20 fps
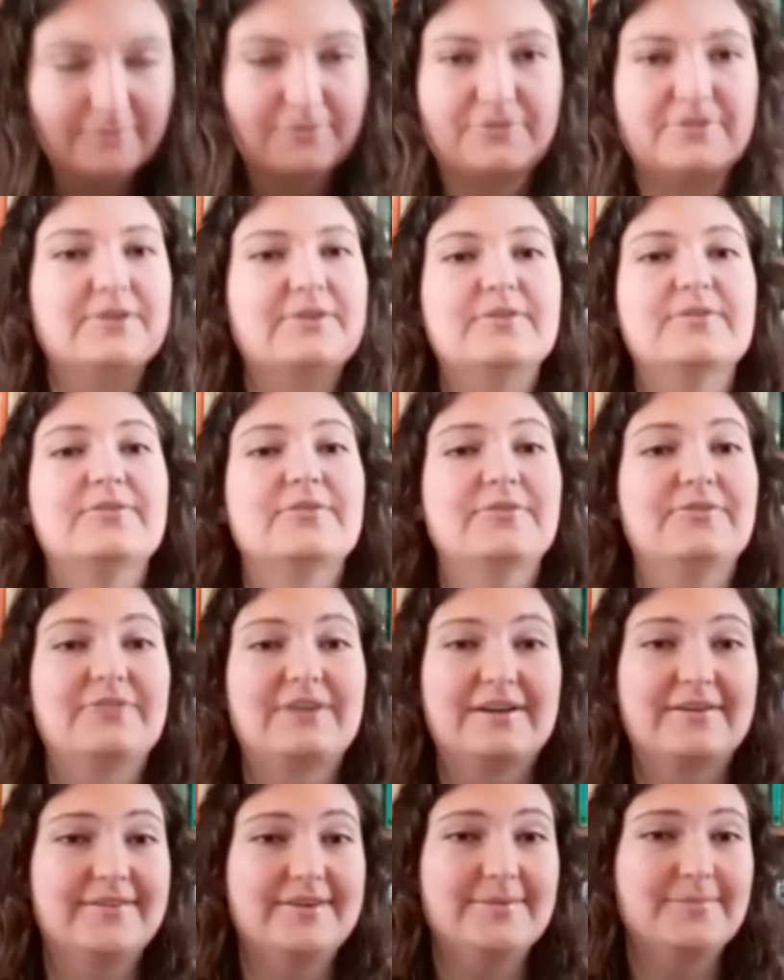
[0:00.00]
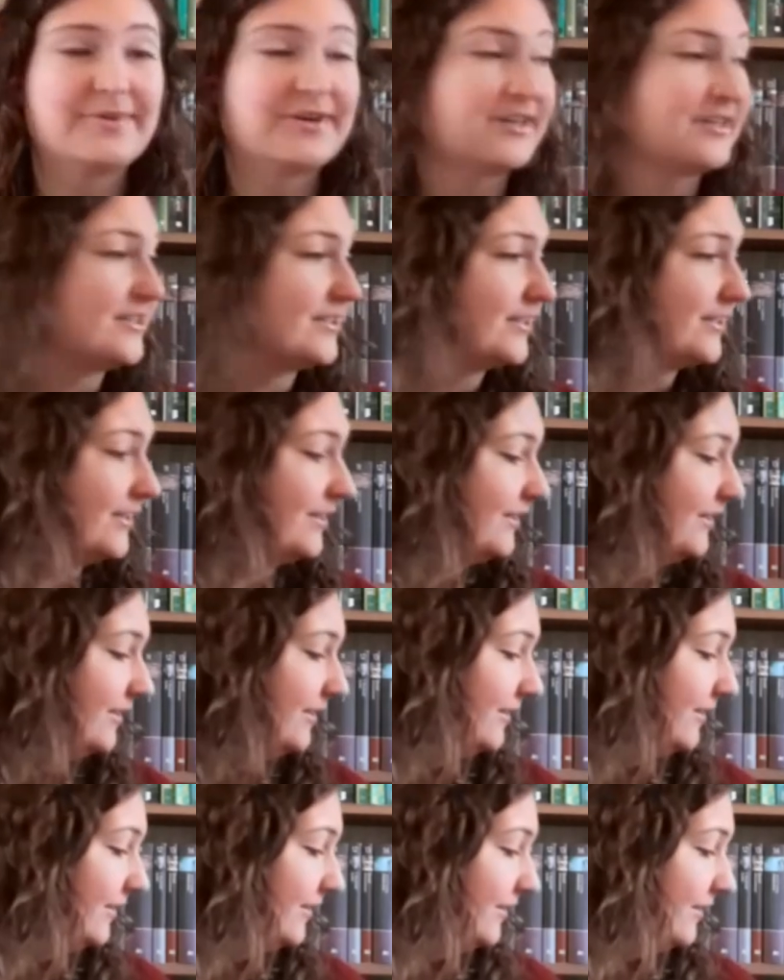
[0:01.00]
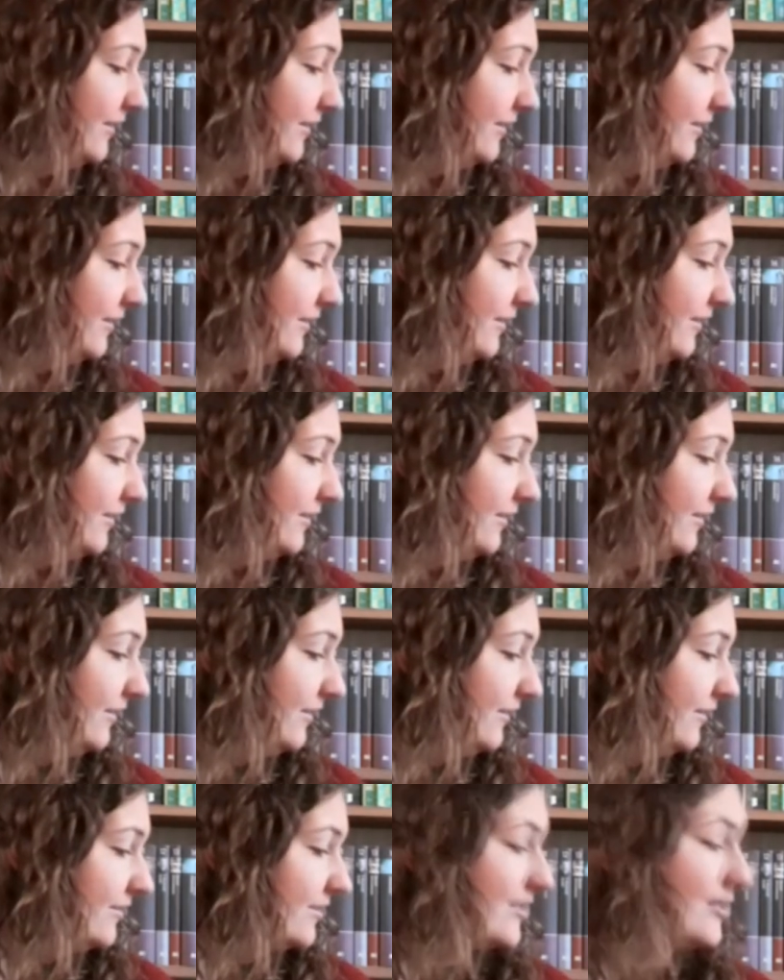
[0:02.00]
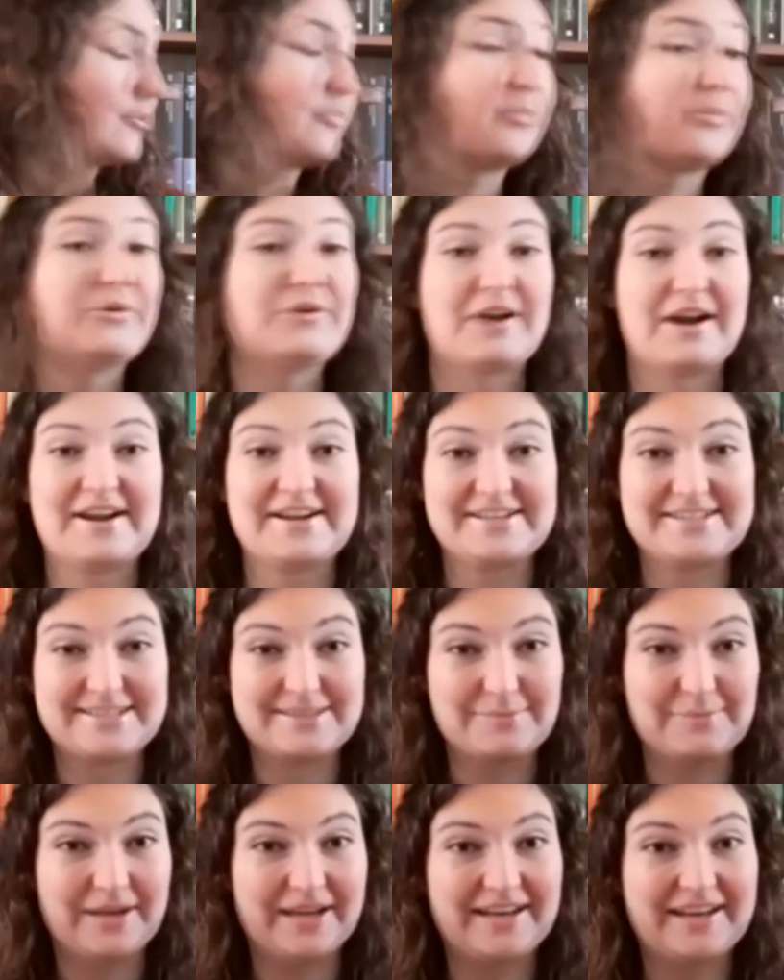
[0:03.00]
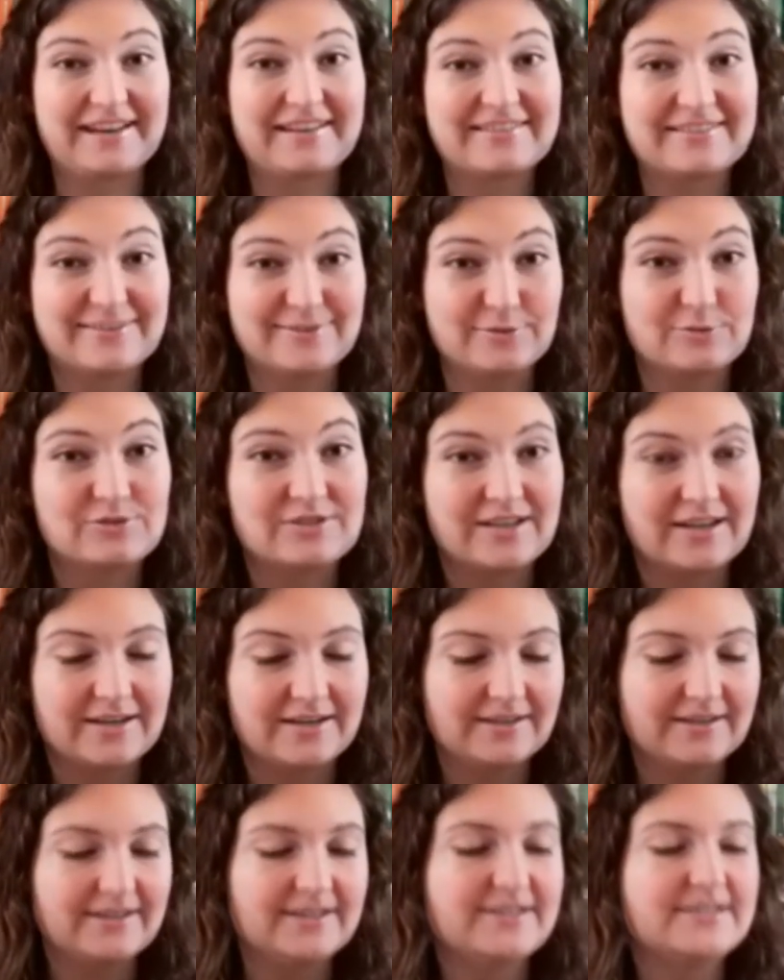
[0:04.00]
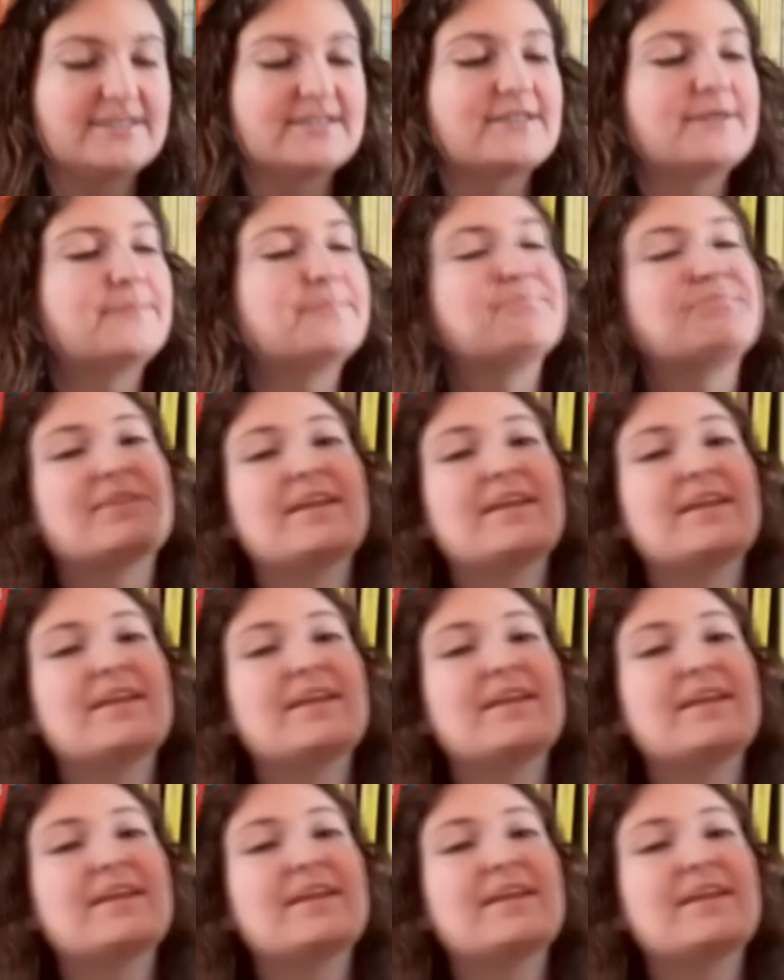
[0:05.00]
feel very much surprised by that, to say the least.